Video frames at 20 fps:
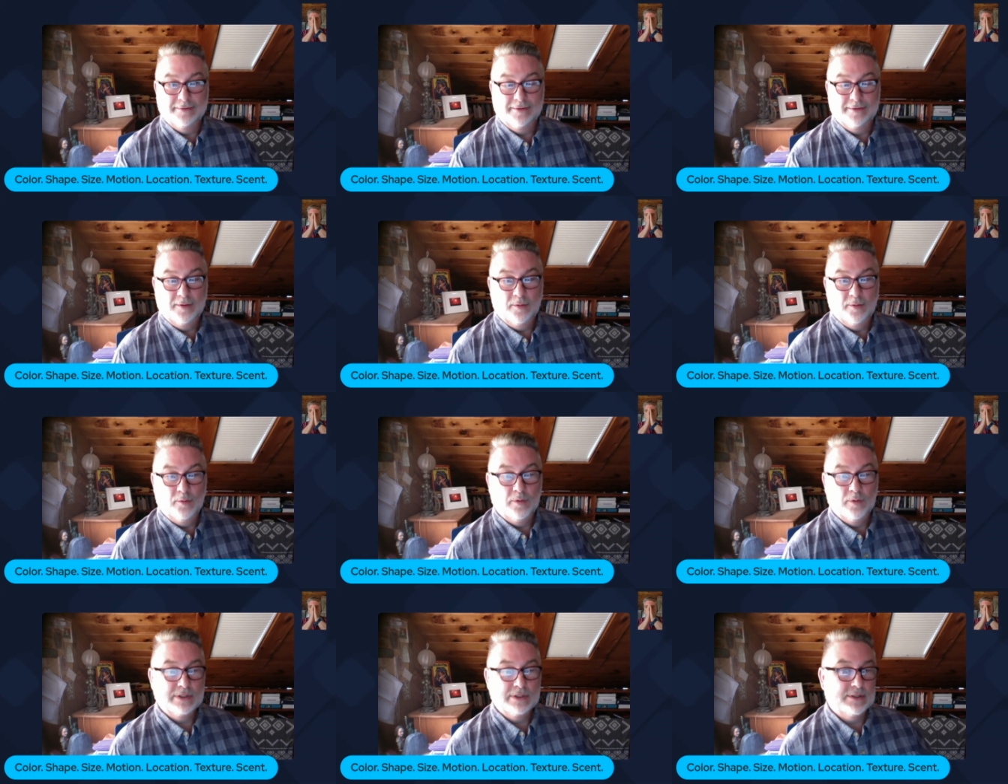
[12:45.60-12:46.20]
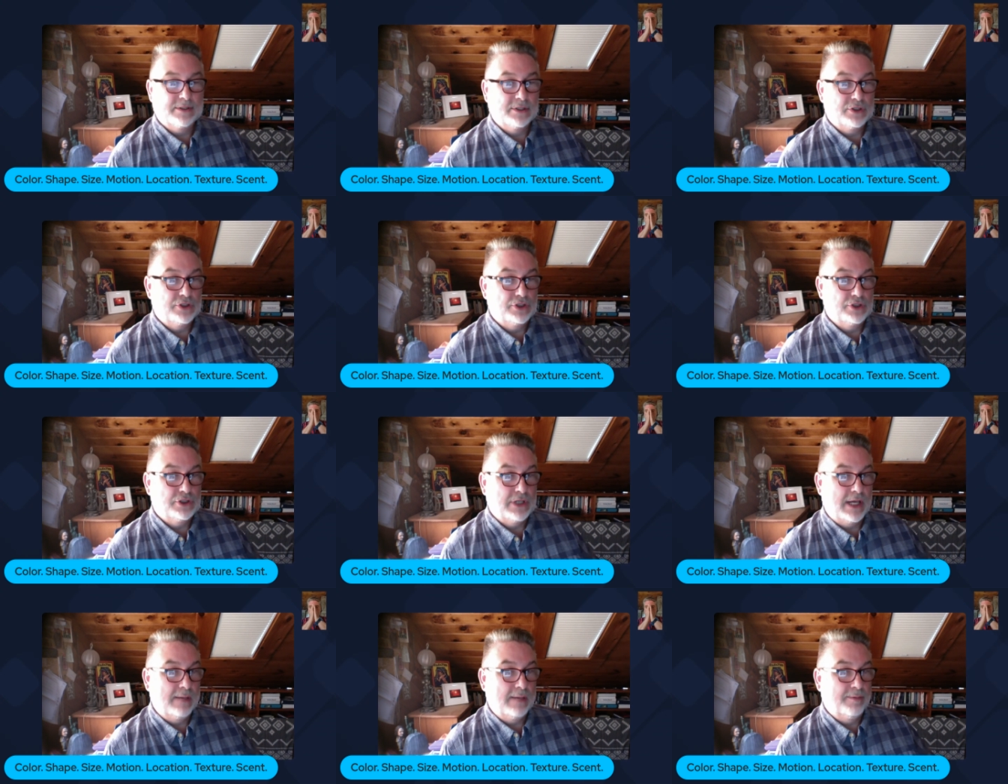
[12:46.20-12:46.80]
What's the
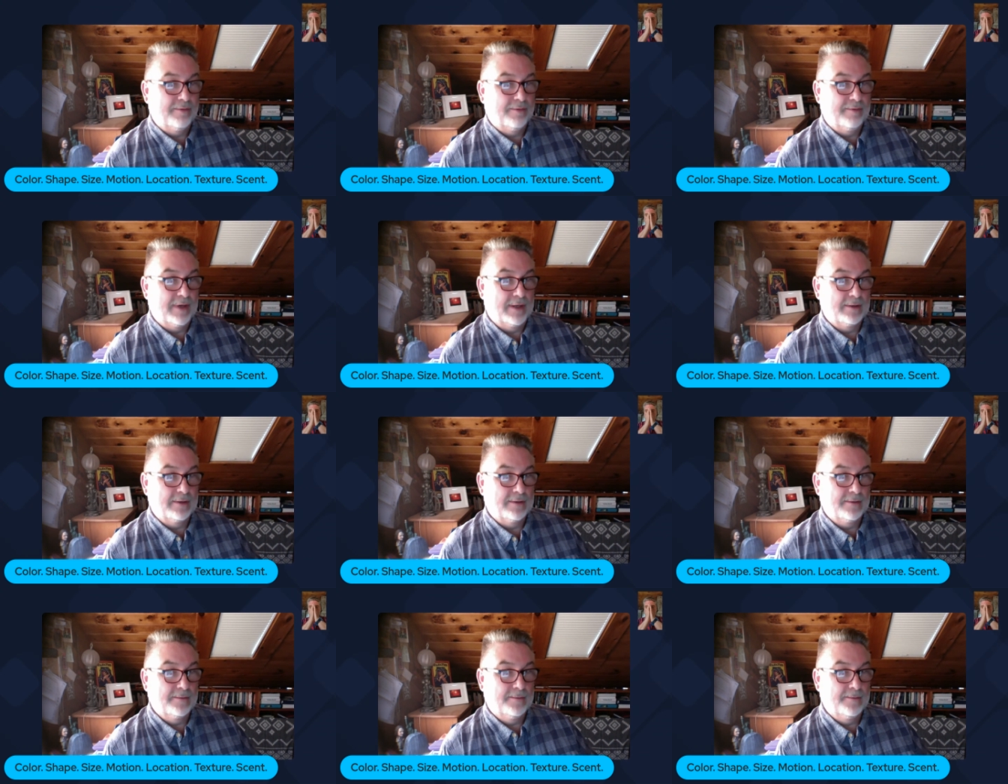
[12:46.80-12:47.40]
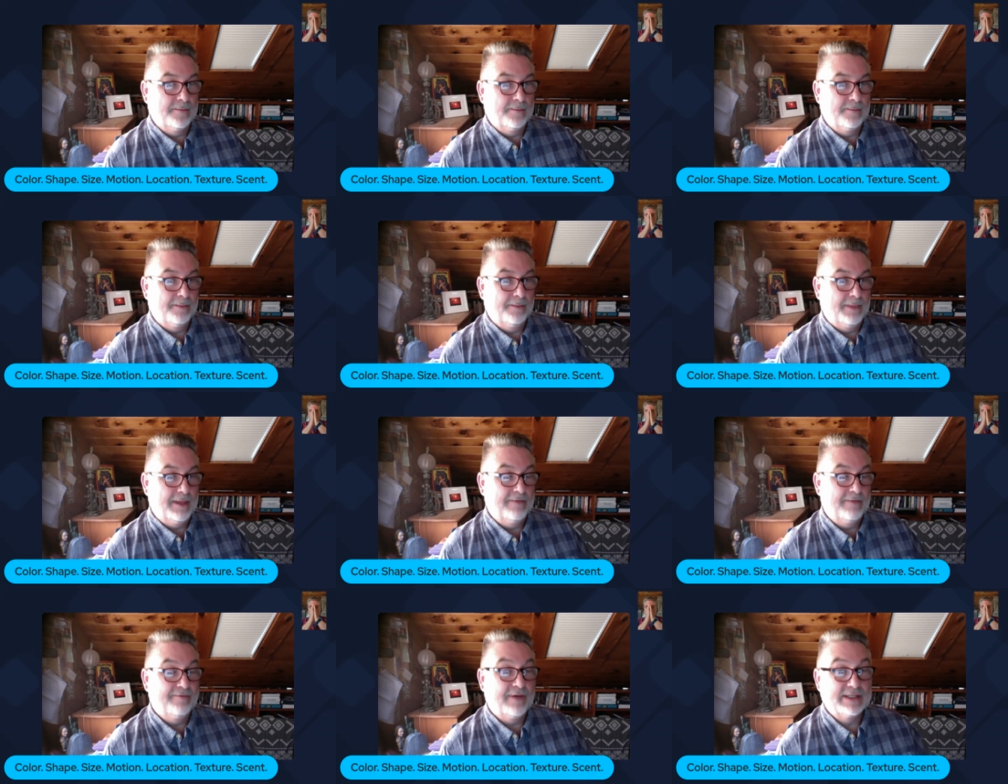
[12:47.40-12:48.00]
shape of it?
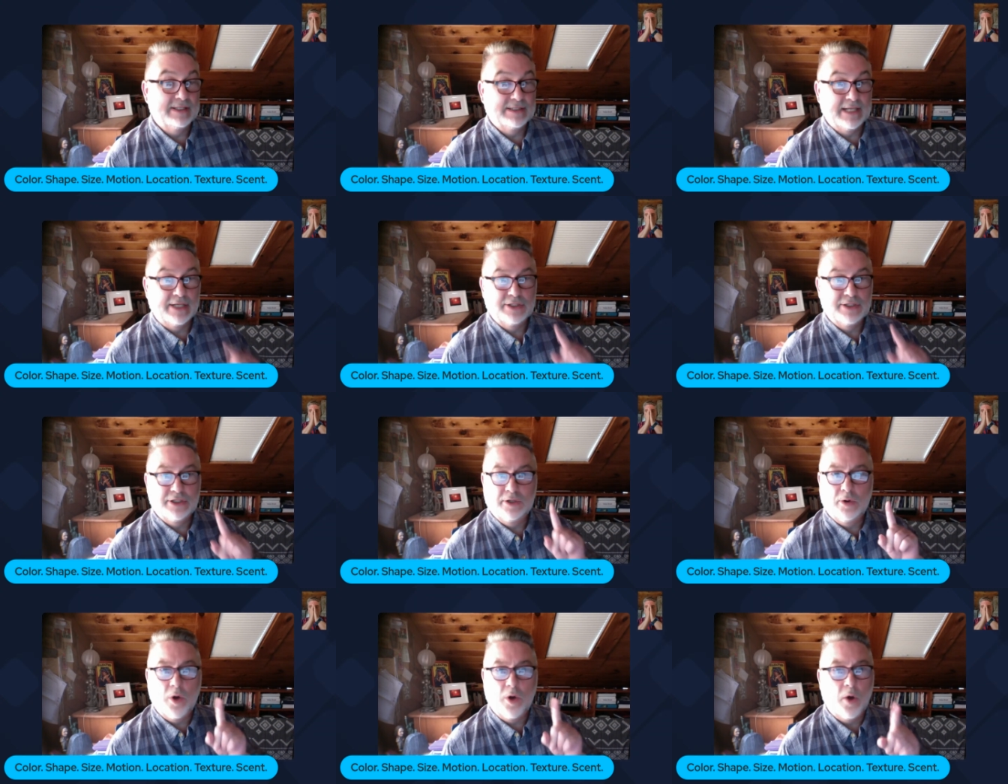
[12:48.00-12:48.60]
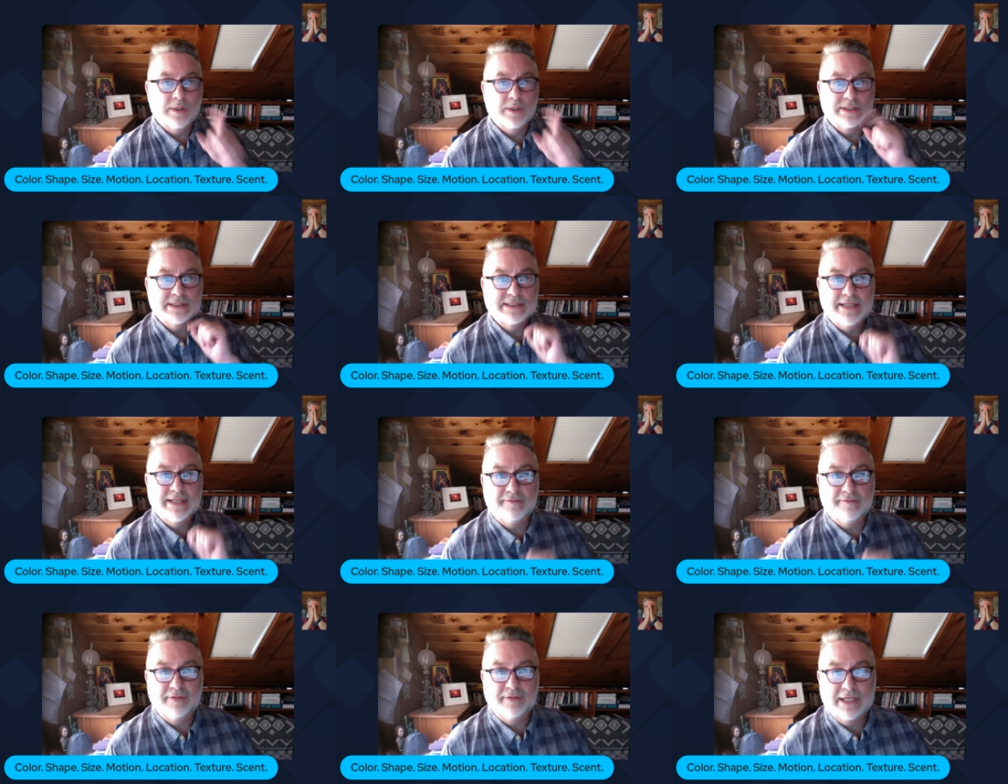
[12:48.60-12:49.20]
If I said to you, oh, it's
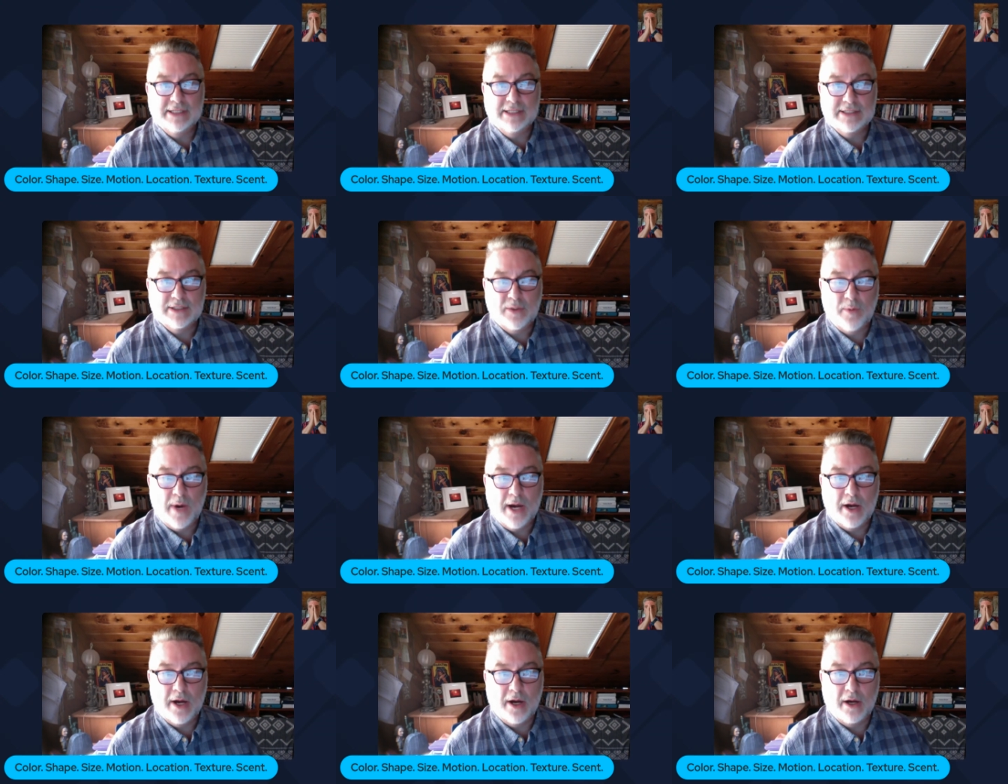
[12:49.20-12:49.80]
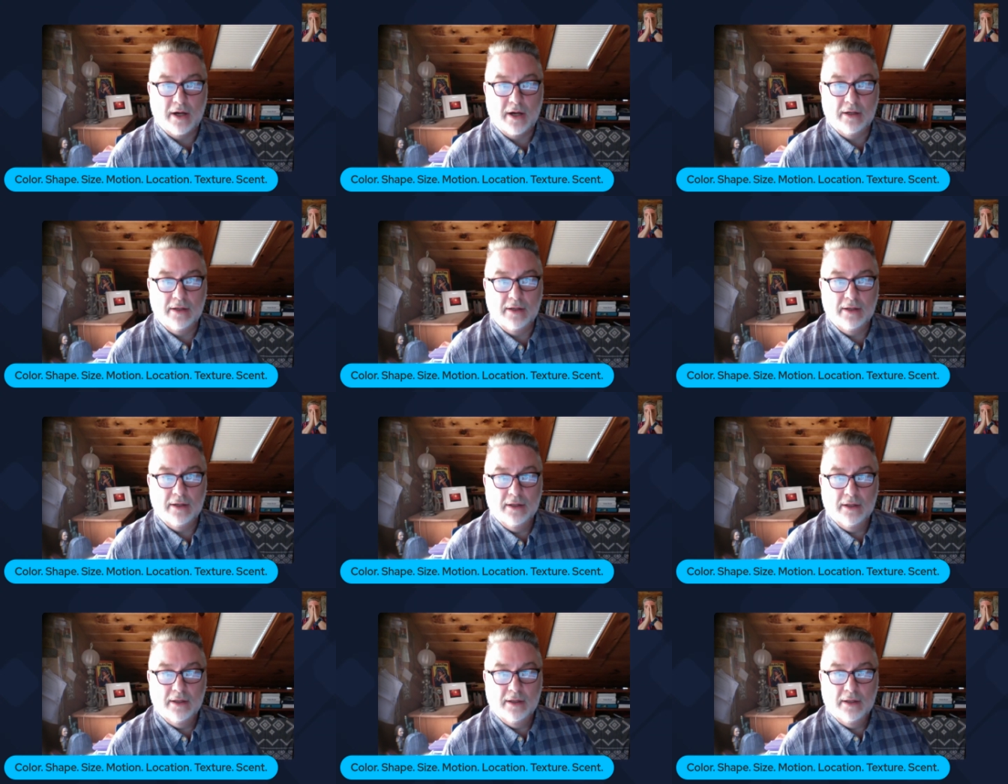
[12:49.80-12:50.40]
definitely a square,
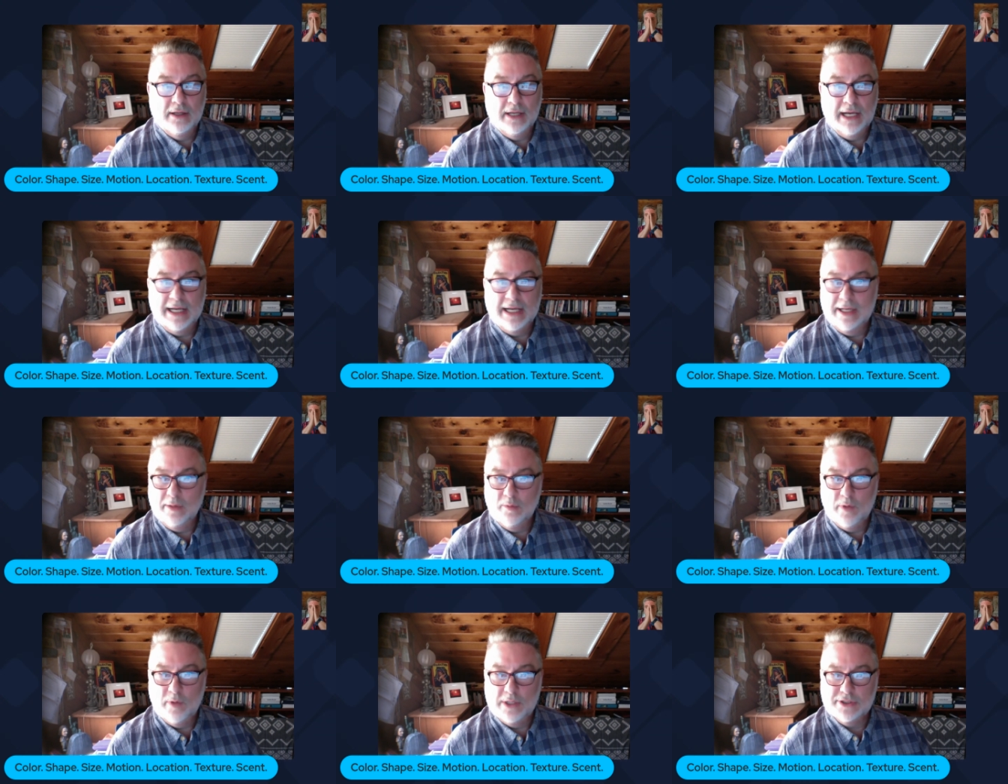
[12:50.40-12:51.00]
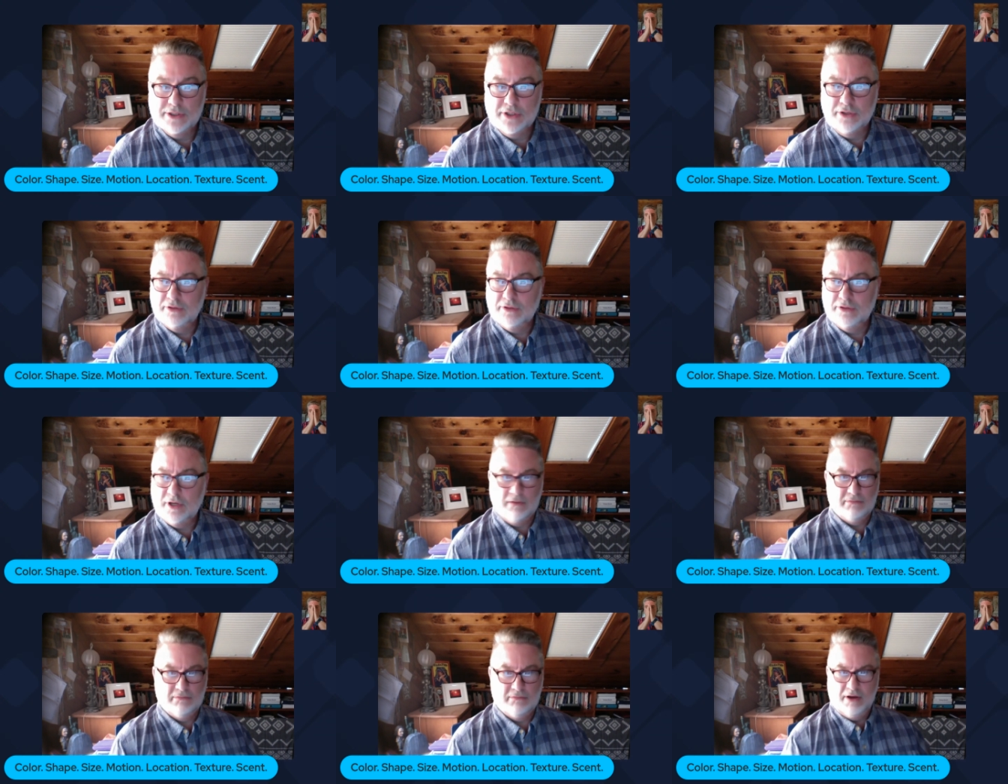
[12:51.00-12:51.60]
and it wasn't, you'd
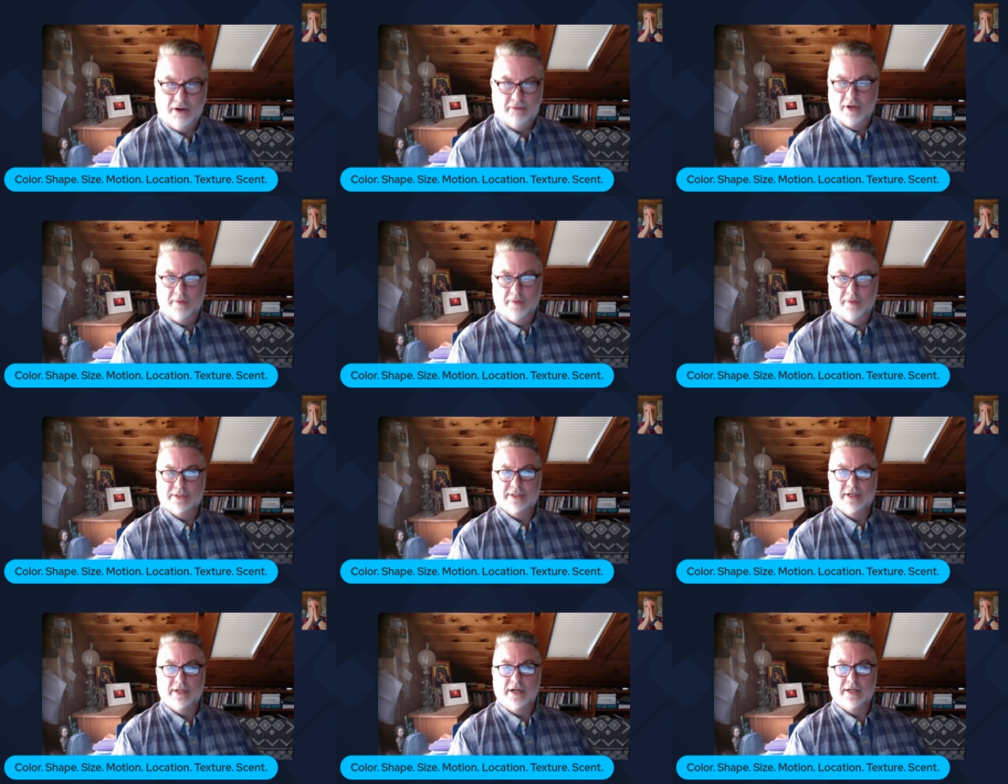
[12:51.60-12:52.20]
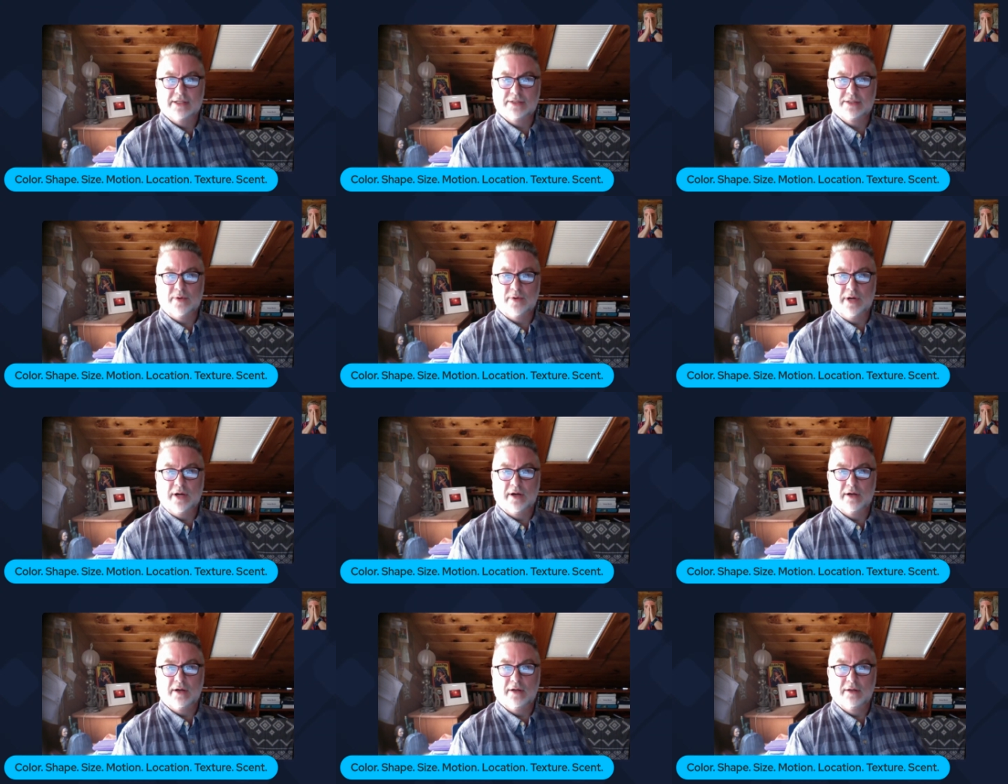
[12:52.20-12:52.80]
go, oh, no, it's not a
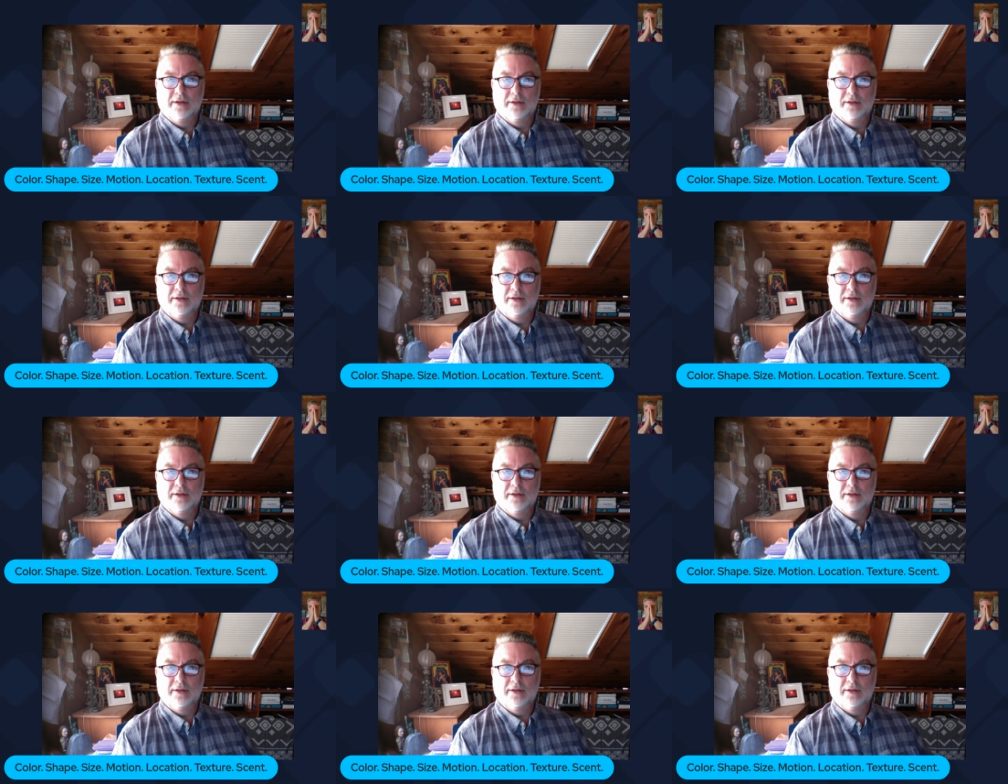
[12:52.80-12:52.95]
square.